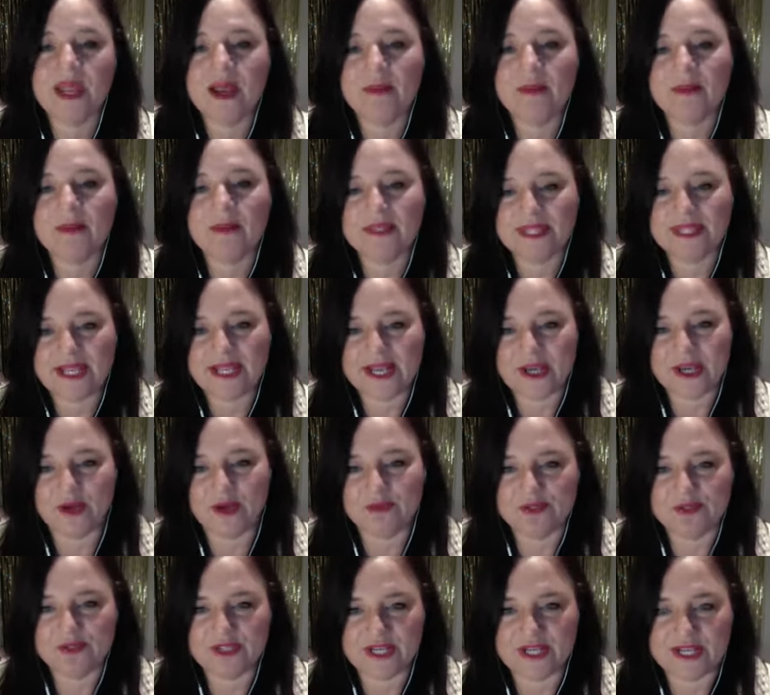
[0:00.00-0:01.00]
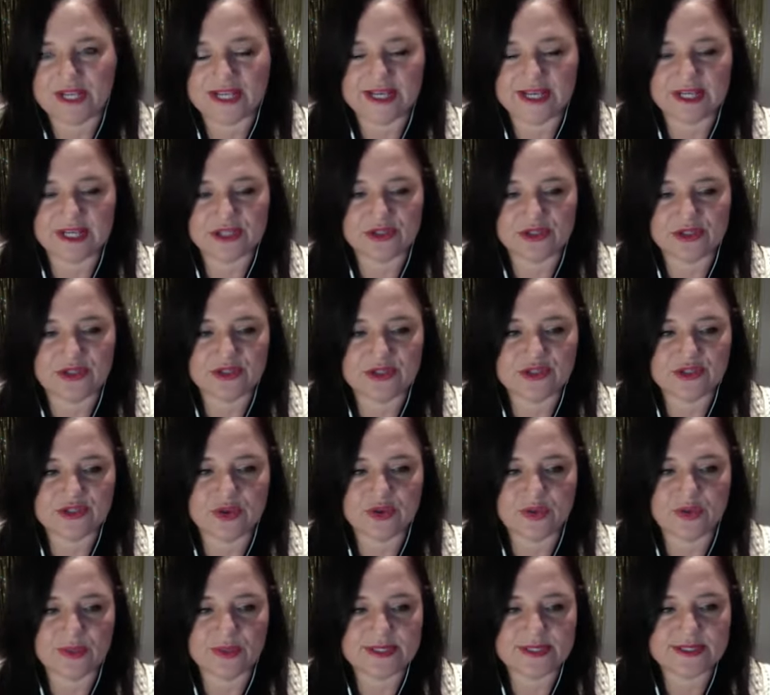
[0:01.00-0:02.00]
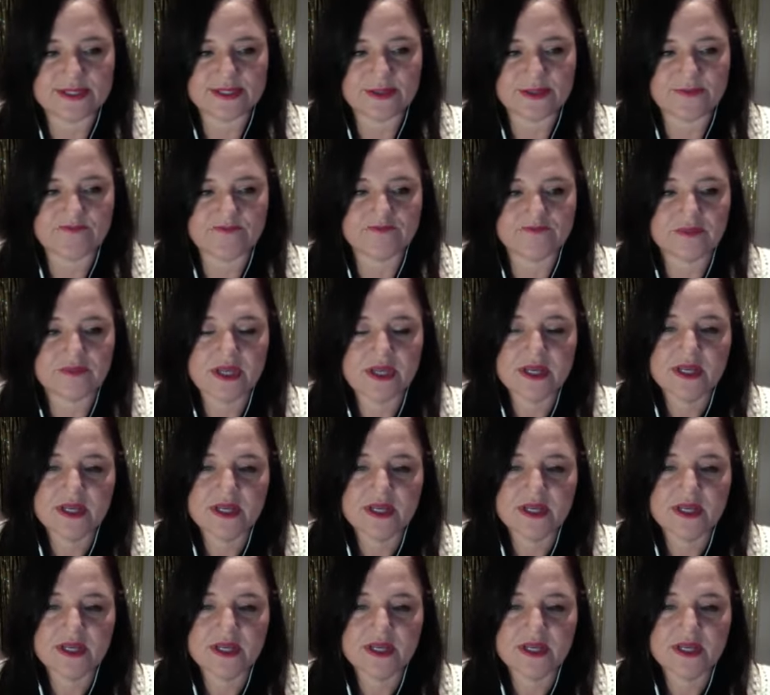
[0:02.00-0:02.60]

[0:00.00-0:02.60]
but then helps you to connect to the soul wisdom.